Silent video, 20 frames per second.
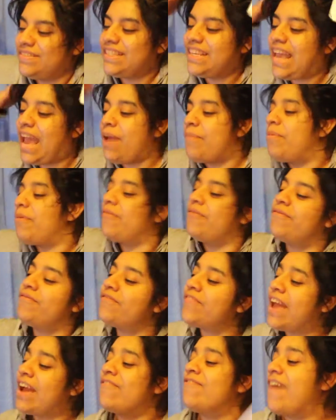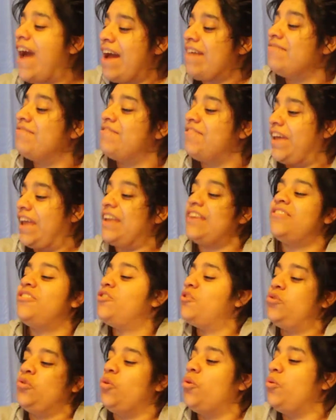K-pop fanfic
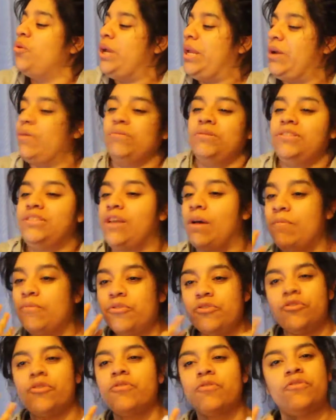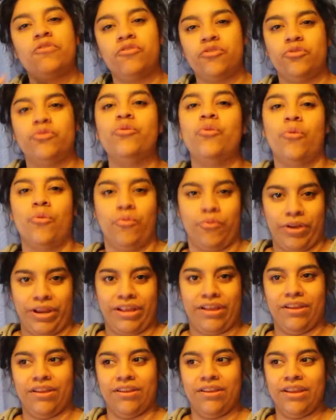story or some sort of
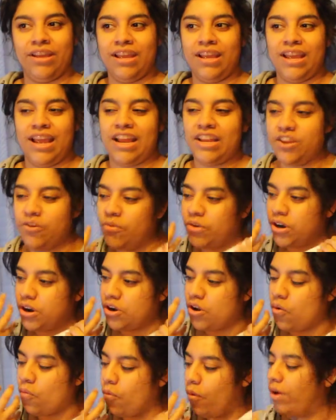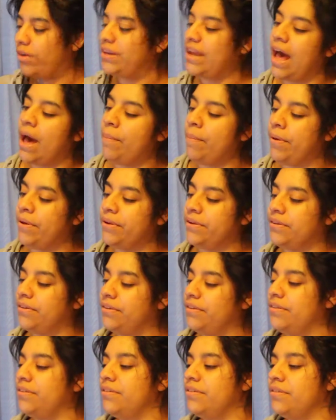story, and you want to know what happened.